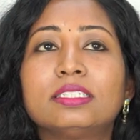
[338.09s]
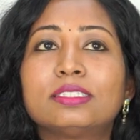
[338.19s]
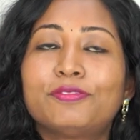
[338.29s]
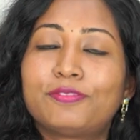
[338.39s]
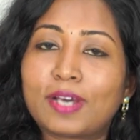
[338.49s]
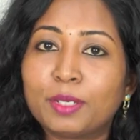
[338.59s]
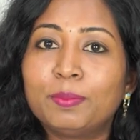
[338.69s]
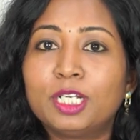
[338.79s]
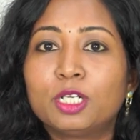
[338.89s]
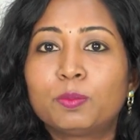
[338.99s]
is a
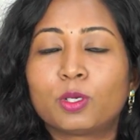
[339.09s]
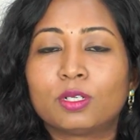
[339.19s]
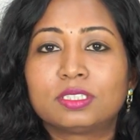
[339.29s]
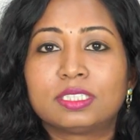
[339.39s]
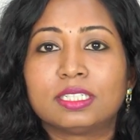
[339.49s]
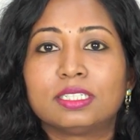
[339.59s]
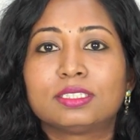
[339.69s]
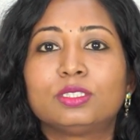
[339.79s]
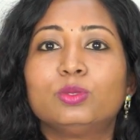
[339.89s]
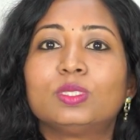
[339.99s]
5-minute
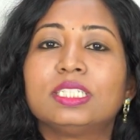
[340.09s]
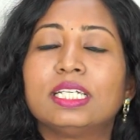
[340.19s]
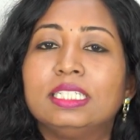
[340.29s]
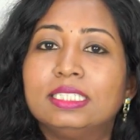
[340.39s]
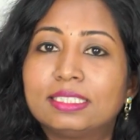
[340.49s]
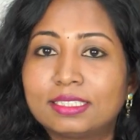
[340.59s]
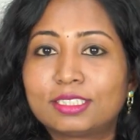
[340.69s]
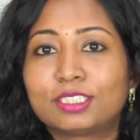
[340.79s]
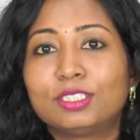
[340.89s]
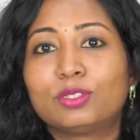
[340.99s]
process using an
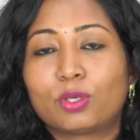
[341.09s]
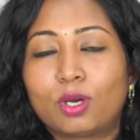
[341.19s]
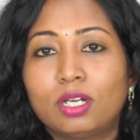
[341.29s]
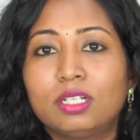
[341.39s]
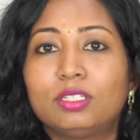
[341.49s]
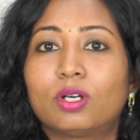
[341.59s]
insertion rod.